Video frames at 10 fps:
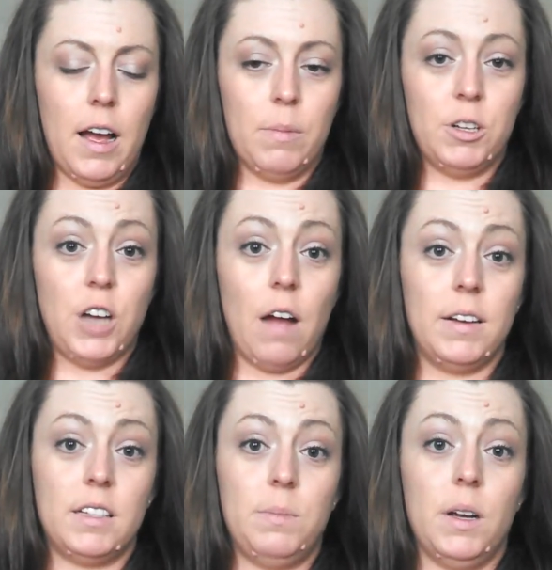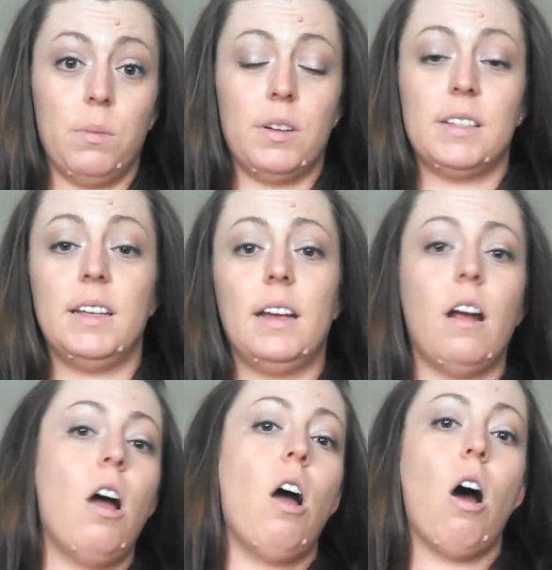The child needs to be able to sit
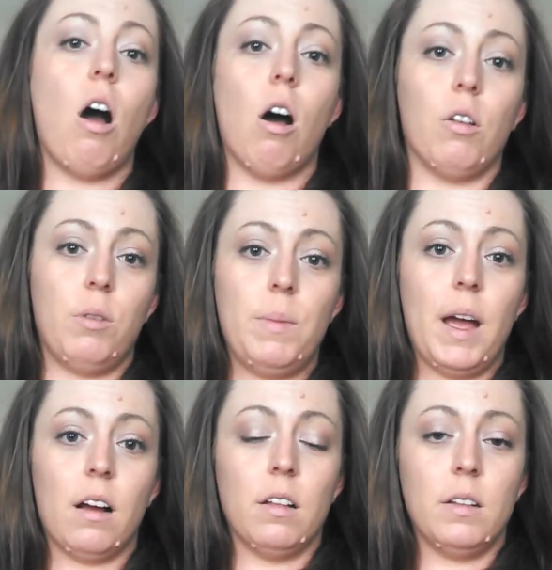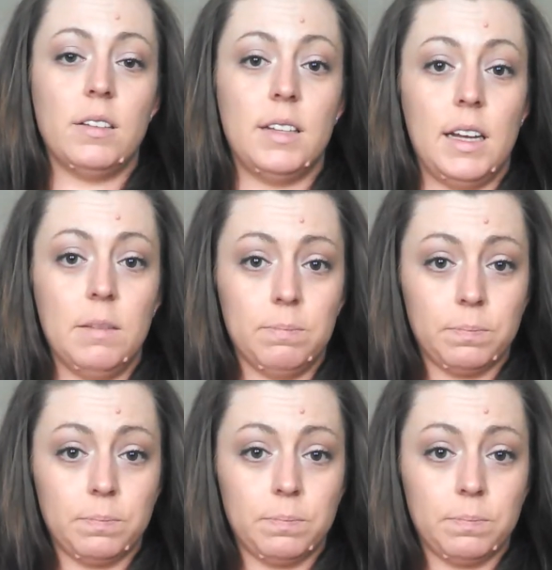all the way back on the seat